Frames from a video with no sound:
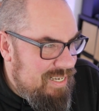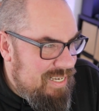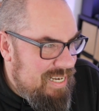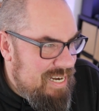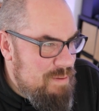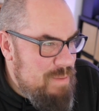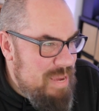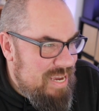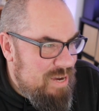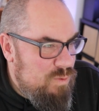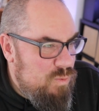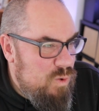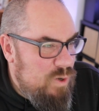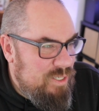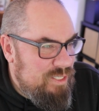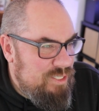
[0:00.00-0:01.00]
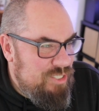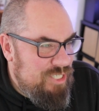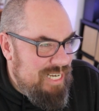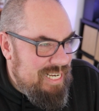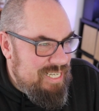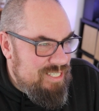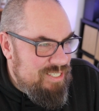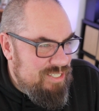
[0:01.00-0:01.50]
Can I make a water
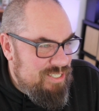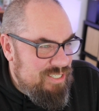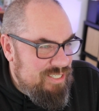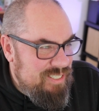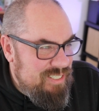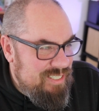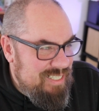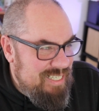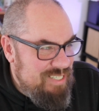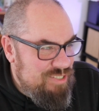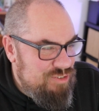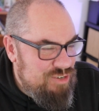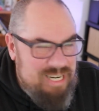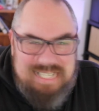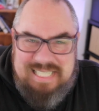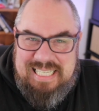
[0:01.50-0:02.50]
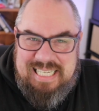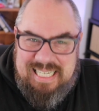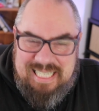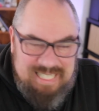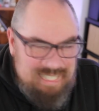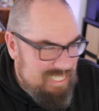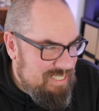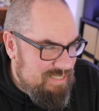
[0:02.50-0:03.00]
change interesting
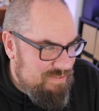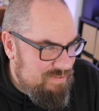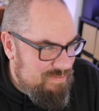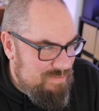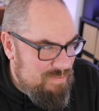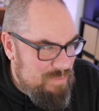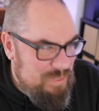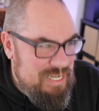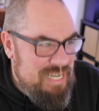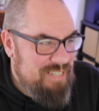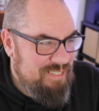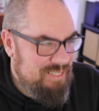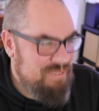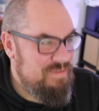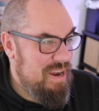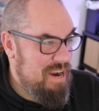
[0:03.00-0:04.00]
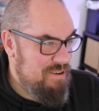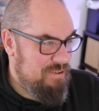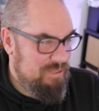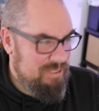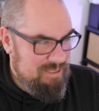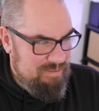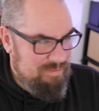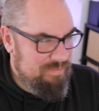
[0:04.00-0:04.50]
and then potentially
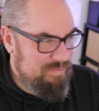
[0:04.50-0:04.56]
viral?